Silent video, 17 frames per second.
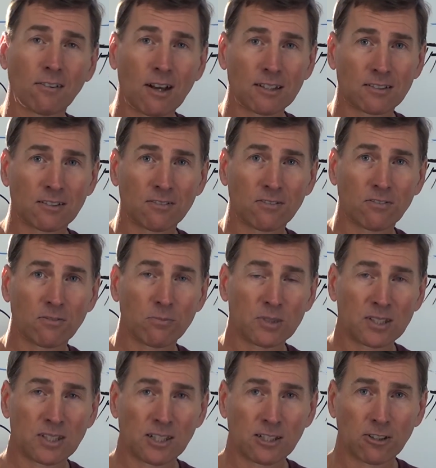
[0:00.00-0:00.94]
lots of
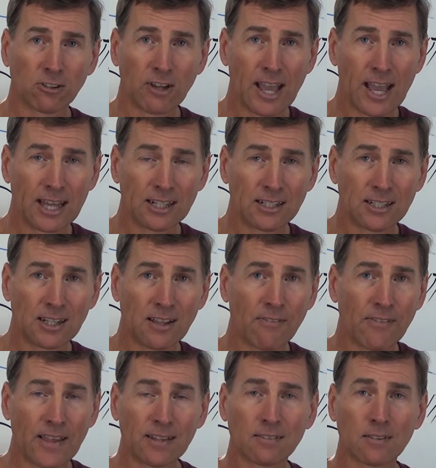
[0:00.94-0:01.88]
material added,
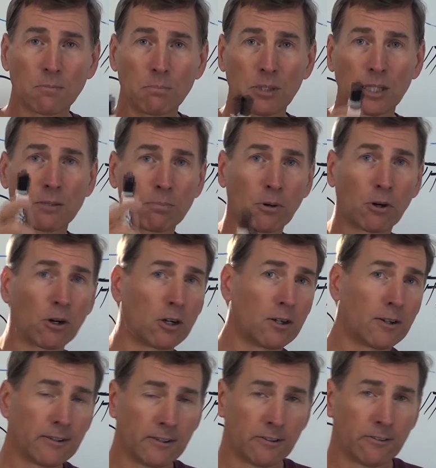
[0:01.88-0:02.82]
and that's a big
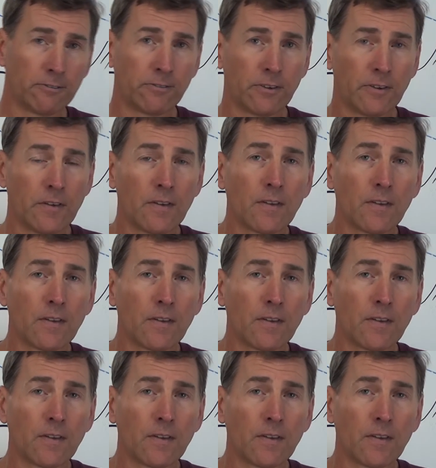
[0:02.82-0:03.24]
part of